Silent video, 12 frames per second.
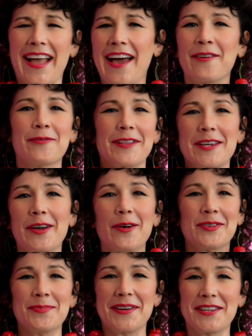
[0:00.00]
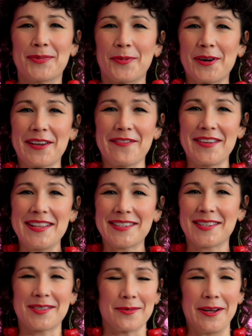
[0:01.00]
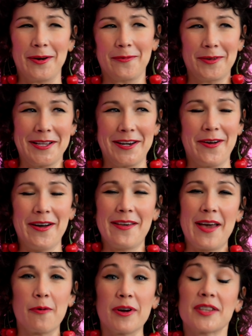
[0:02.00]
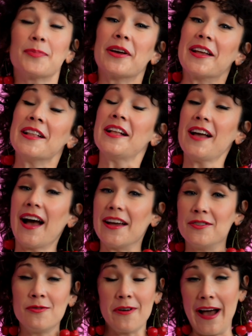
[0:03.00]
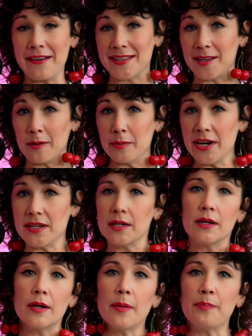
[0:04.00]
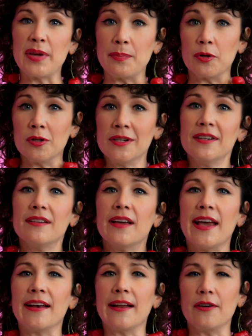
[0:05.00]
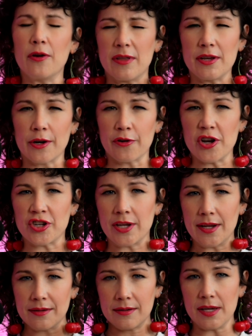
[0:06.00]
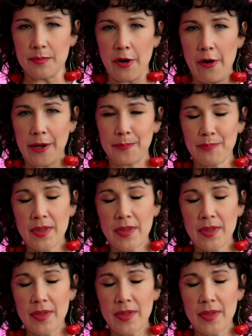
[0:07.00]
I don't really go to many sporting events, so I don't really know how that works, but I do know how to celebrate people. And I know that you're crushing it. Keep going.